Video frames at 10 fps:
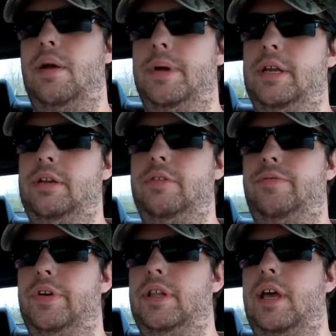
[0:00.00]
I mean, you
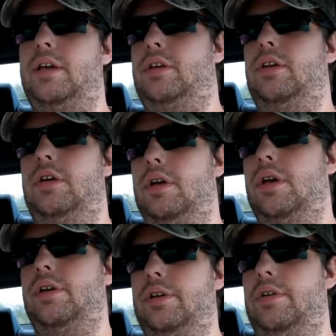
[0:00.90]
feel like
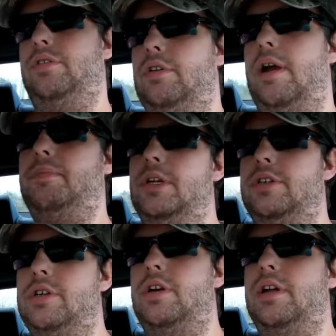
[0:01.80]
you're trapped
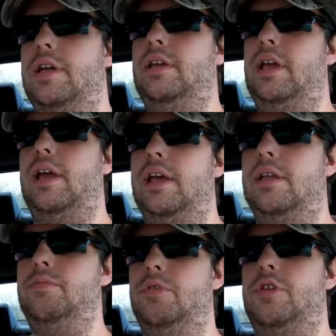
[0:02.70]
in a sardine
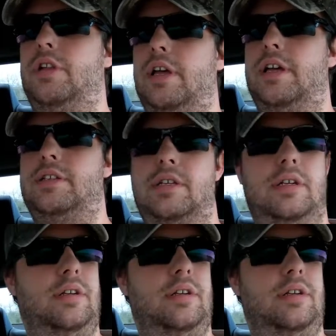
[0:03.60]
can, more or less.